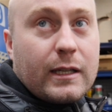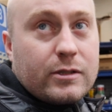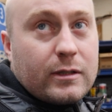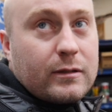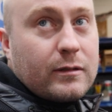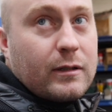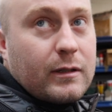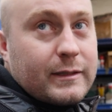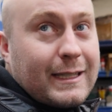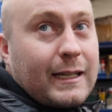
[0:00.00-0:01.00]
engine
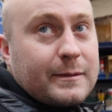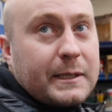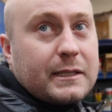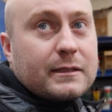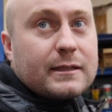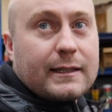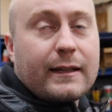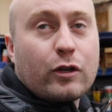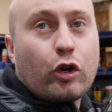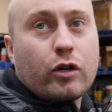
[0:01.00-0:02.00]
size means? Is that
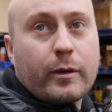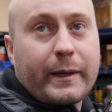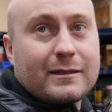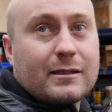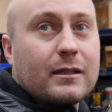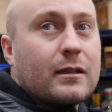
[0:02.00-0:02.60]
the oil capacity?